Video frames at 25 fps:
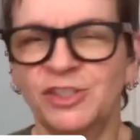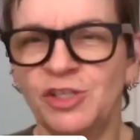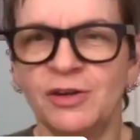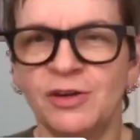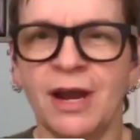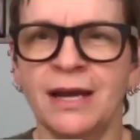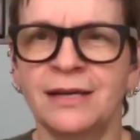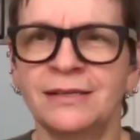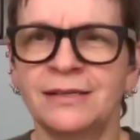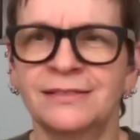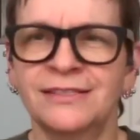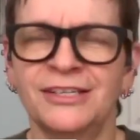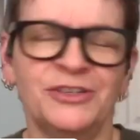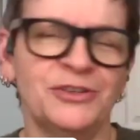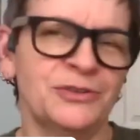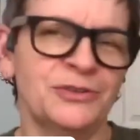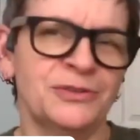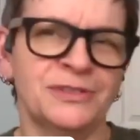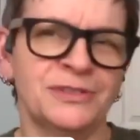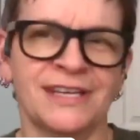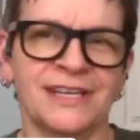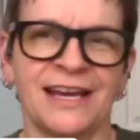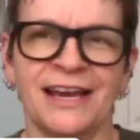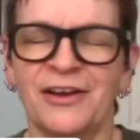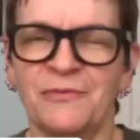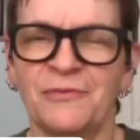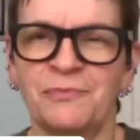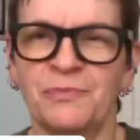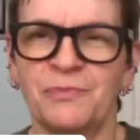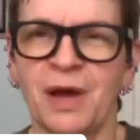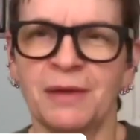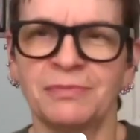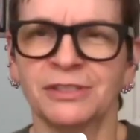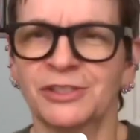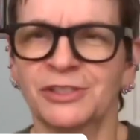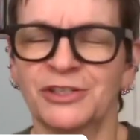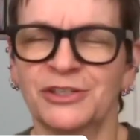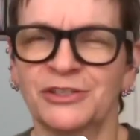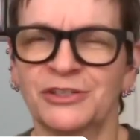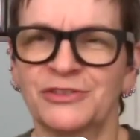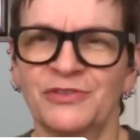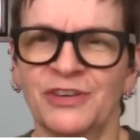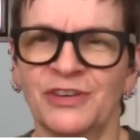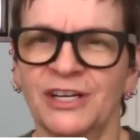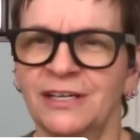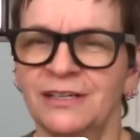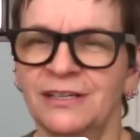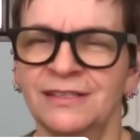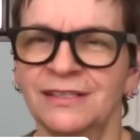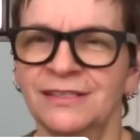that you guys use to help
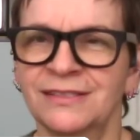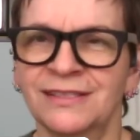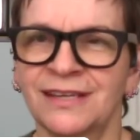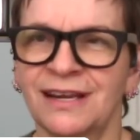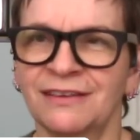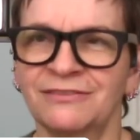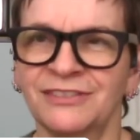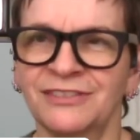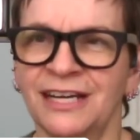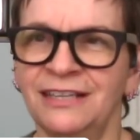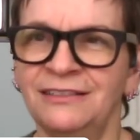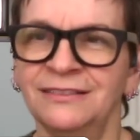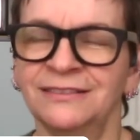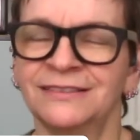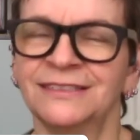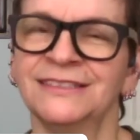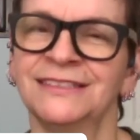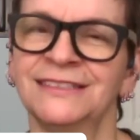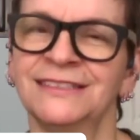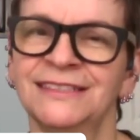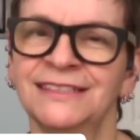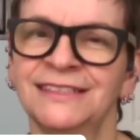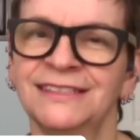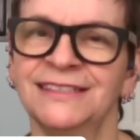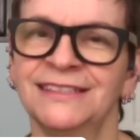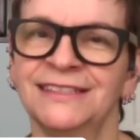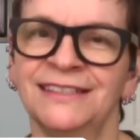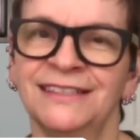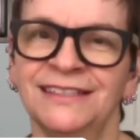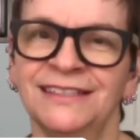publishers figure this stuff out?